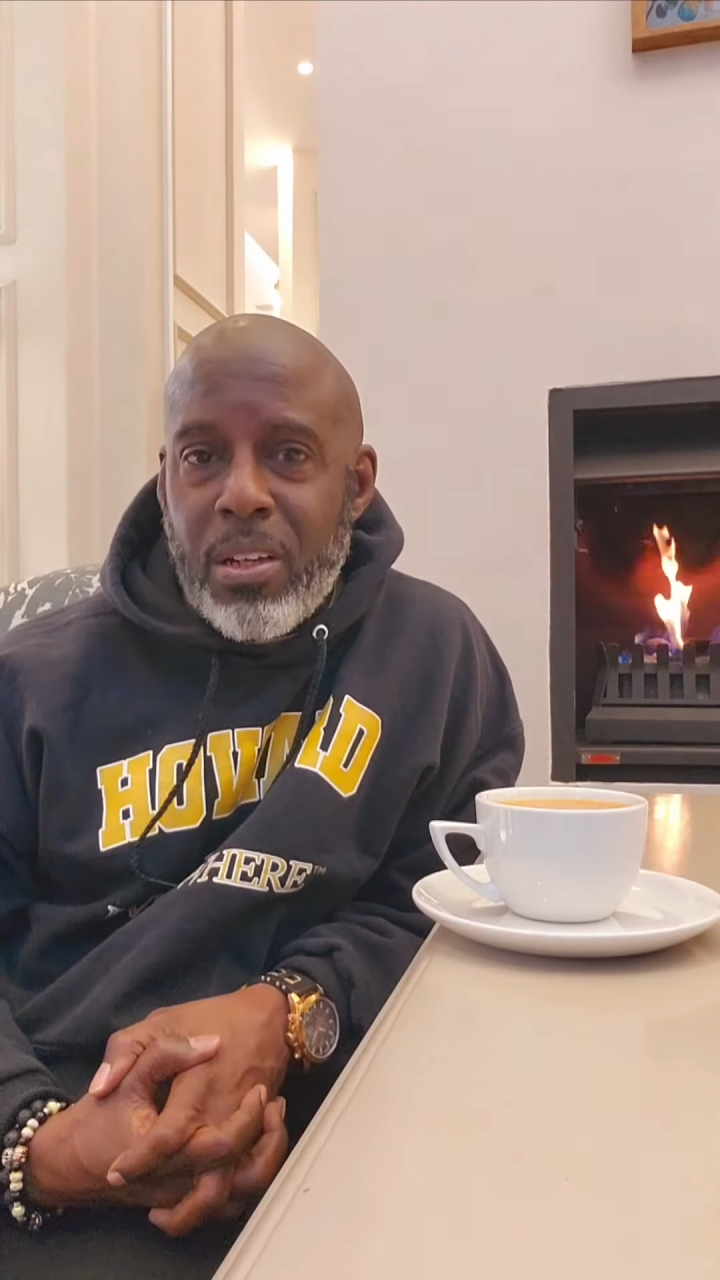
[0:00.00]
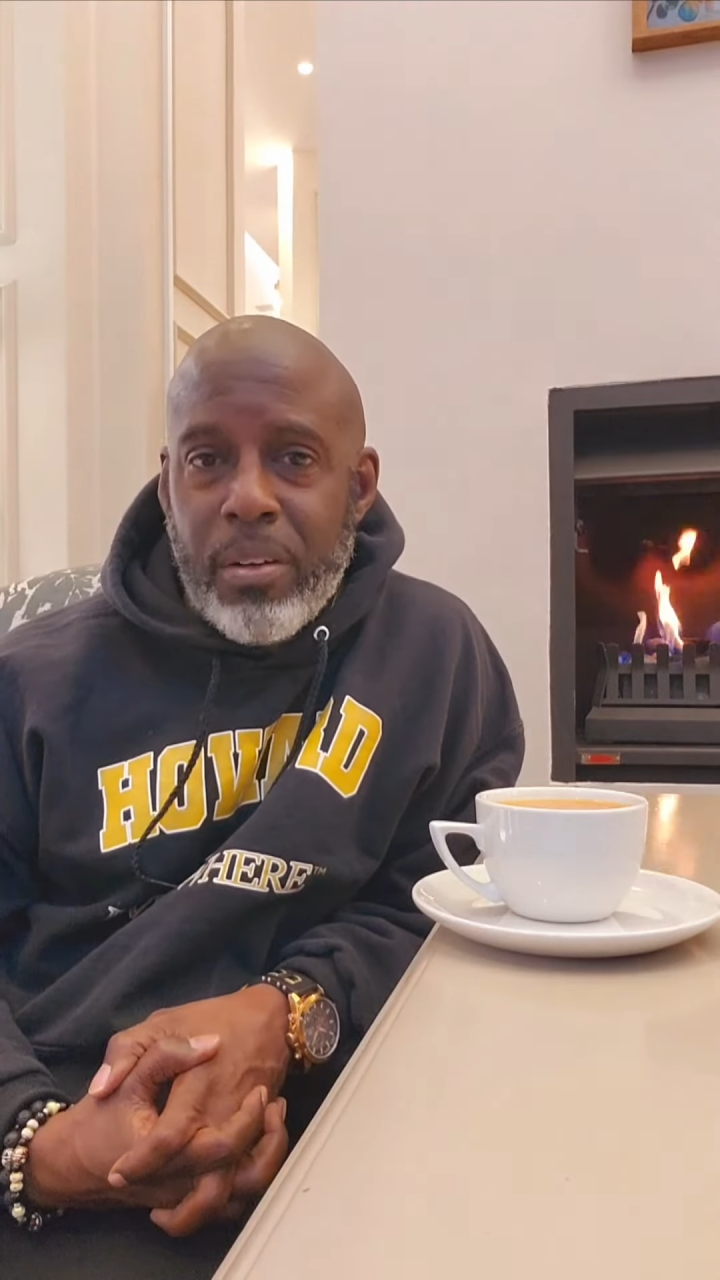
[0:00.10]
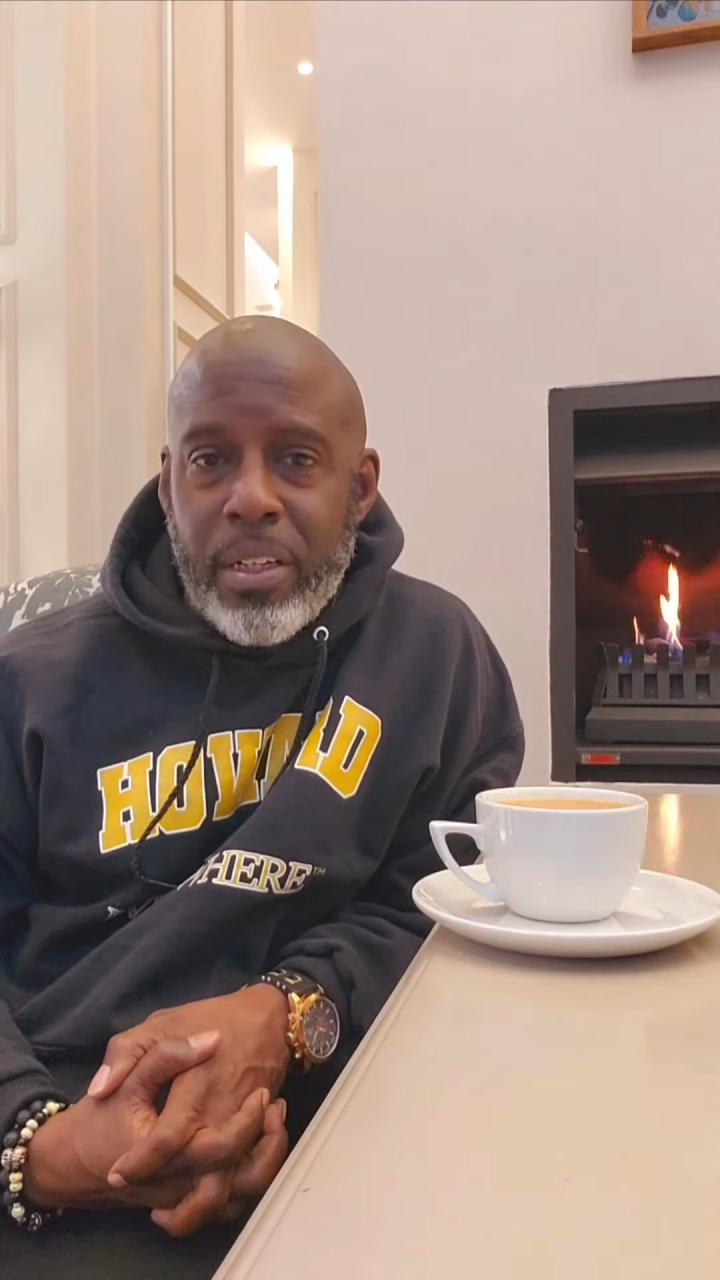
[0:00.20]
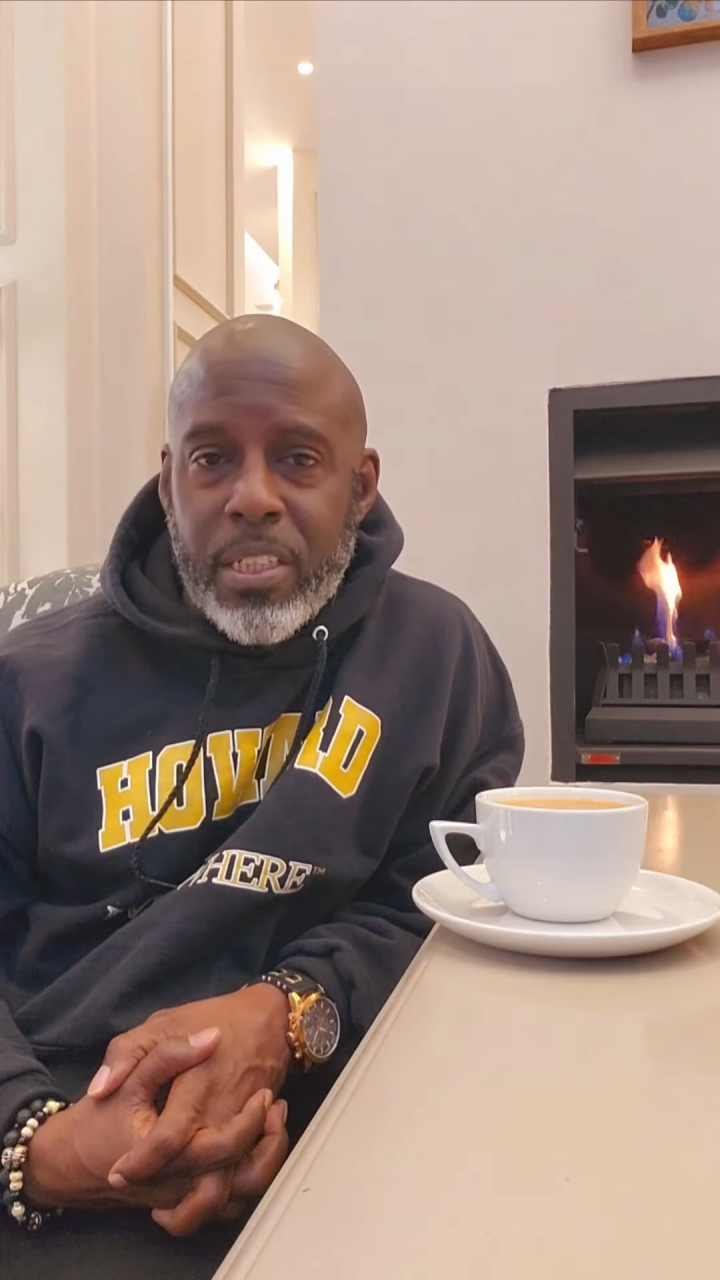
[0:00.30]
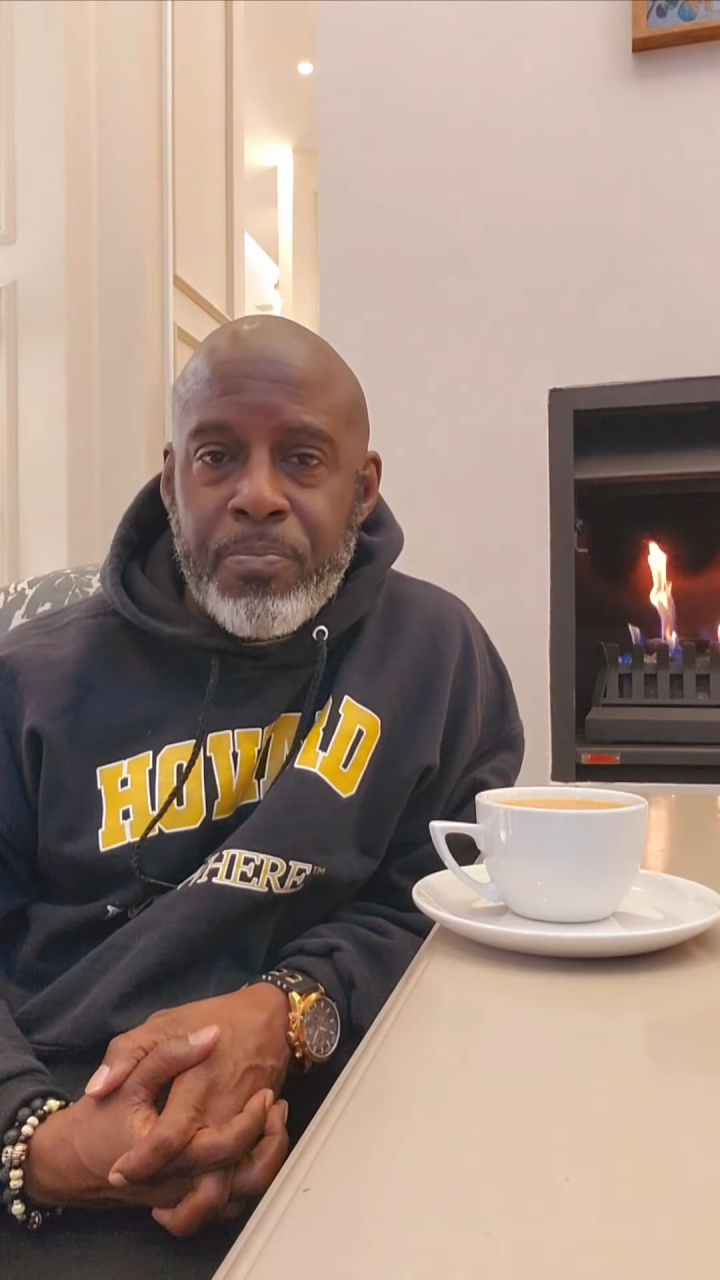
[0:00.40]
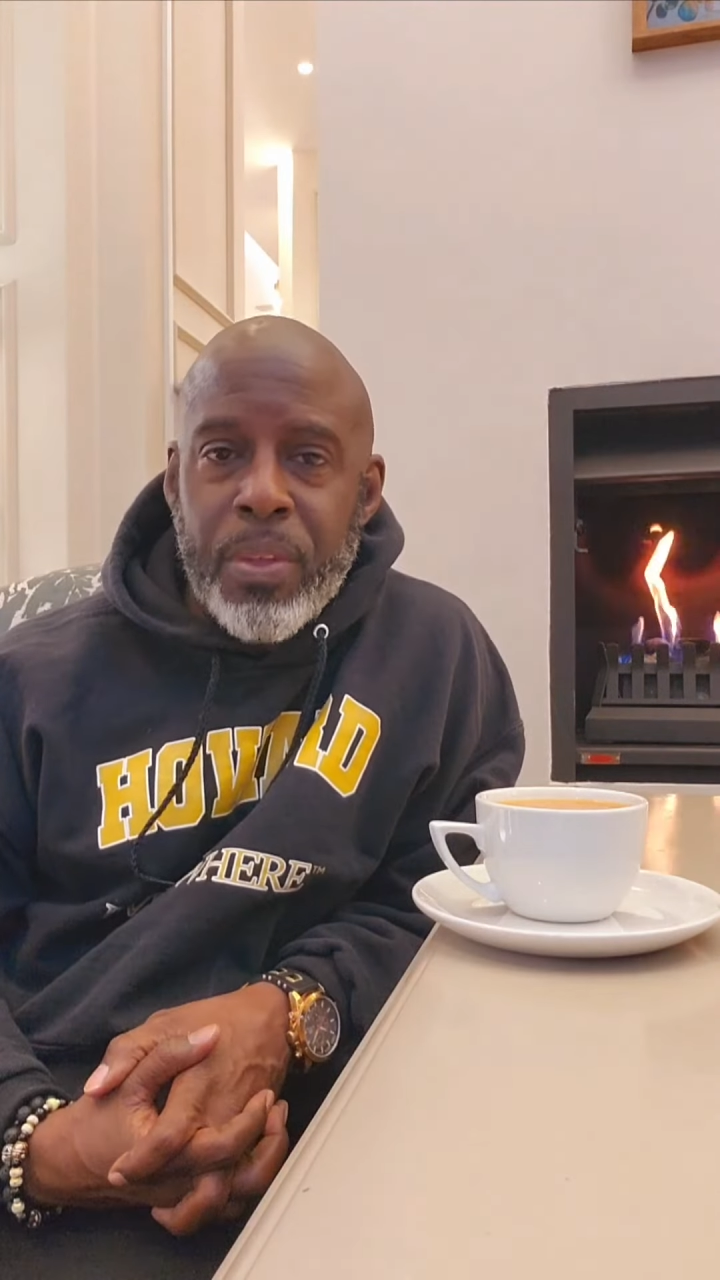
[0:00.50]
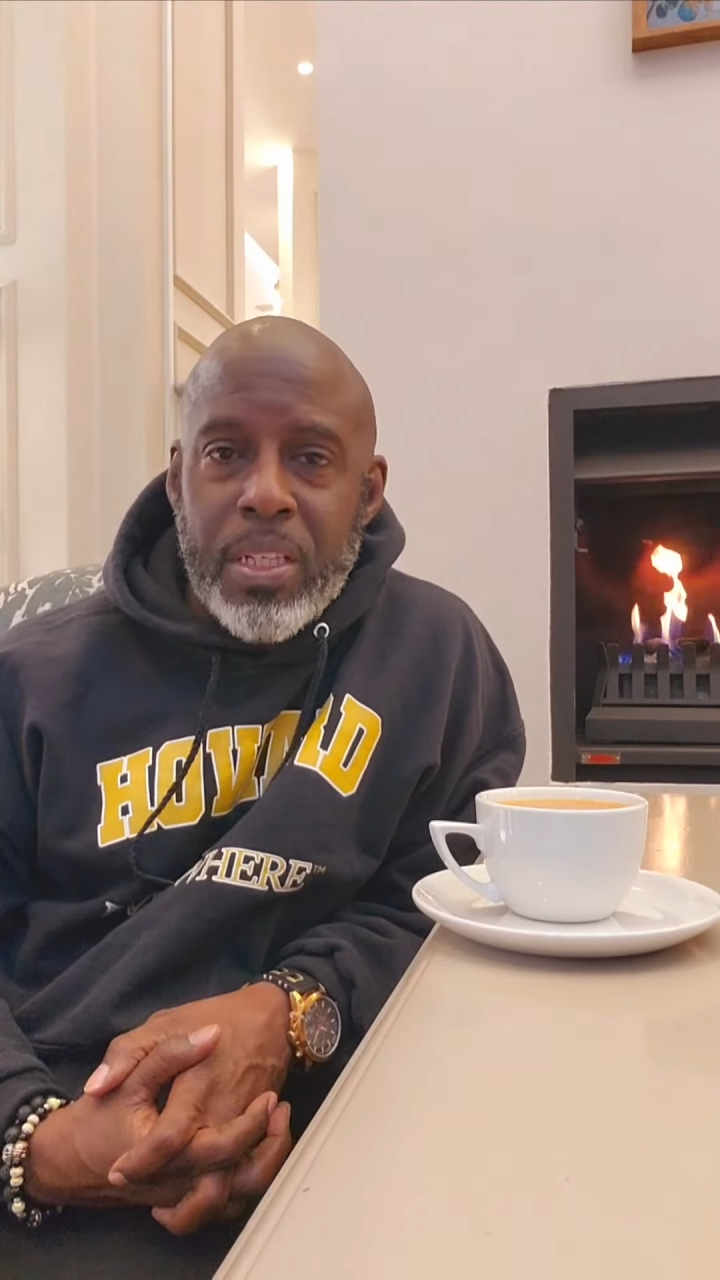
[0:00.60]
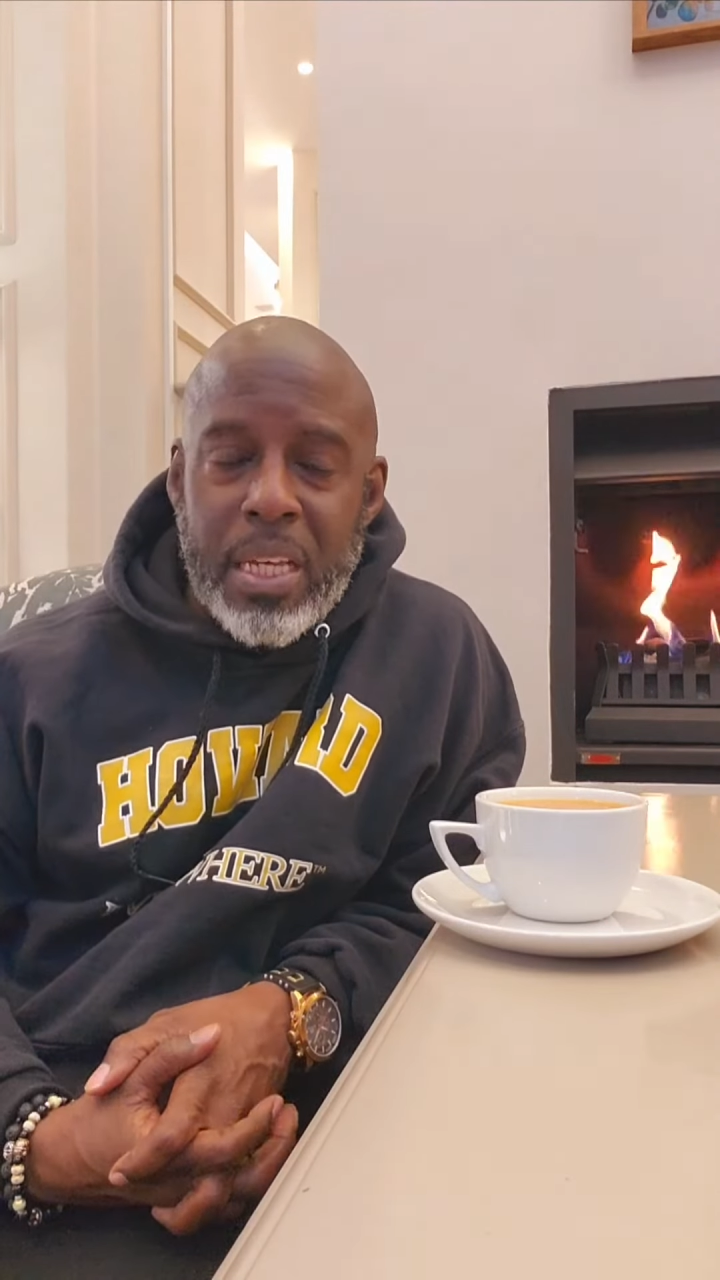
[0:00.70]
curious